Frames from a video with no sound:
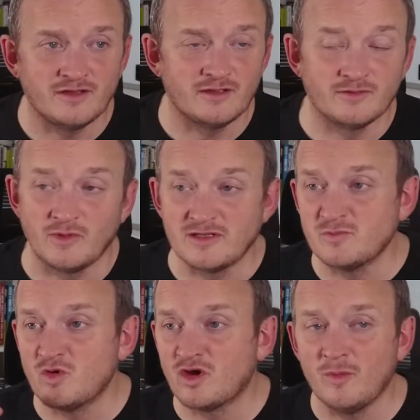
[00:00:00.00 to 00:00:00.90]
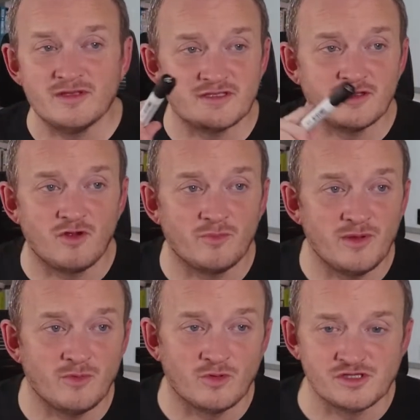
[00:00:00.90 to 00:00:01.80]
I think, well, there's more comments than there are
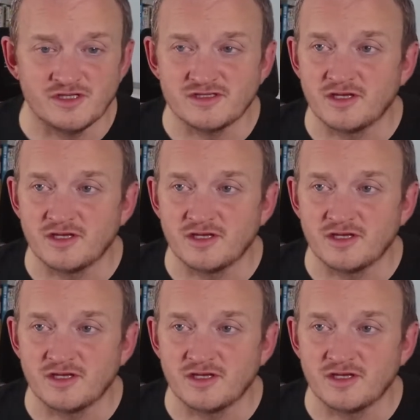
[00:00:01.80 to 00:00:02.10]
people watching.